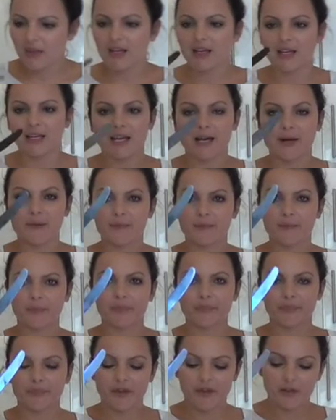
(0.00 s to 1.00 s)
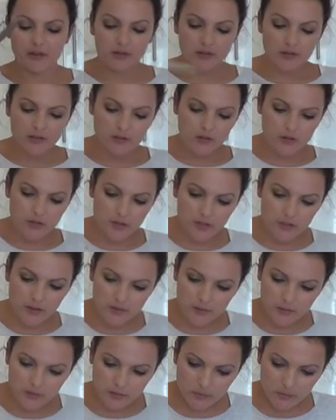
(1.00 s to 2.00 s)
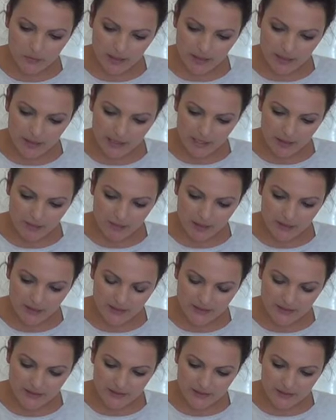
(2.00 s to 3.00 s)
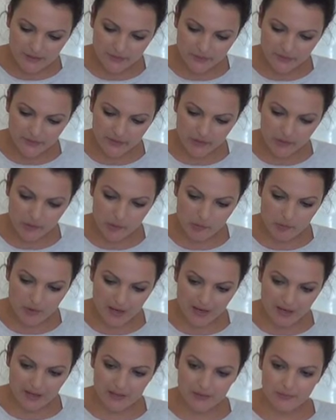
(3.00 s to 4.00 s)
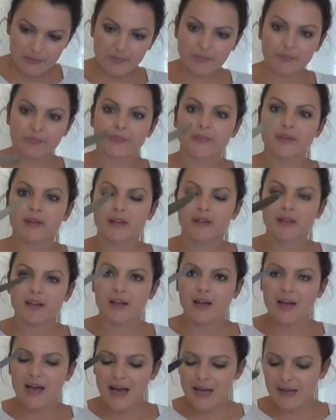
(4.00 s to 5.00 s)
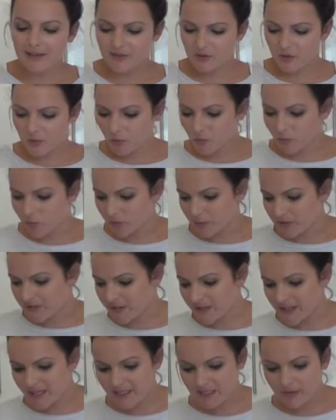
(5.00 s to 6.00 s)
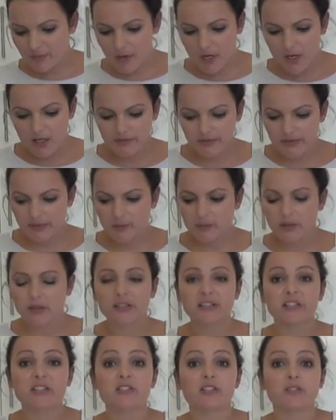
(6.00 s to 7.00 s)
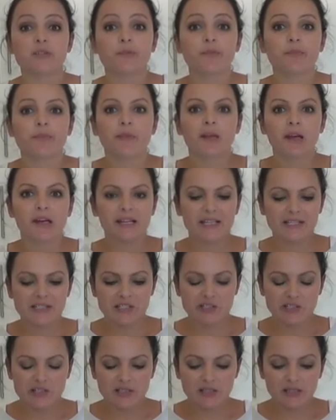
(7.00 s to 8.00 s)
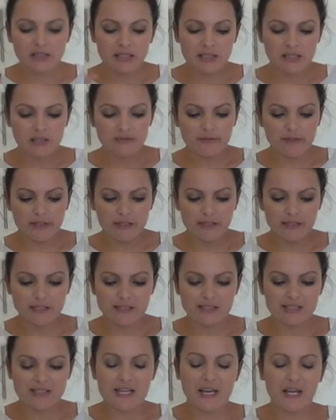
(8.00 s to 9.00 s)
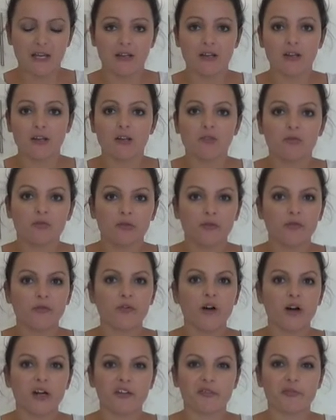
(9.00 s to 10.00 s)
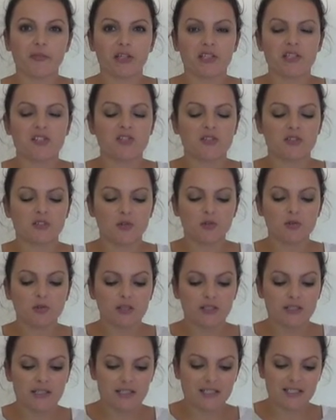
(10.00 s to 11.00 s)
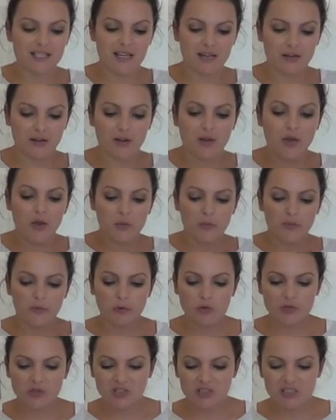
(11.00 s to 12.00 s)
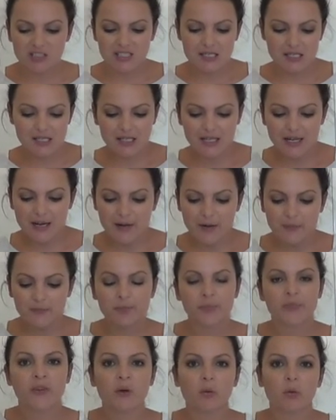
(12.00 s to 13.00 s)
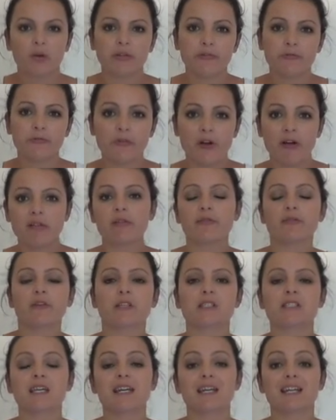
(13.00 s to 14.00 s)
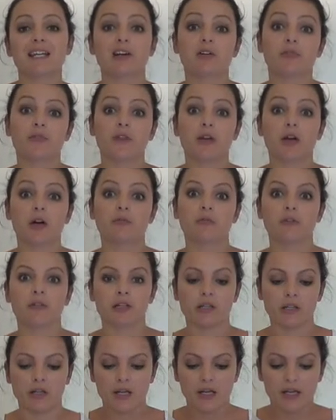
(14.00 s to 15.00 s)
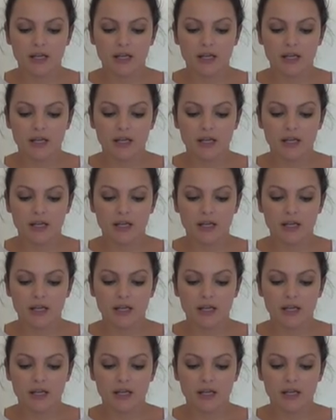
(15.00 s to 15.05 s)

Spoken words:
And yeah, no wet cake batter coming back at all. So that is perfect. What I'm going to do is just leave it in its tin for 5 minutes just to cool in its tin before trying to take it out. When you very first take it out of the oven,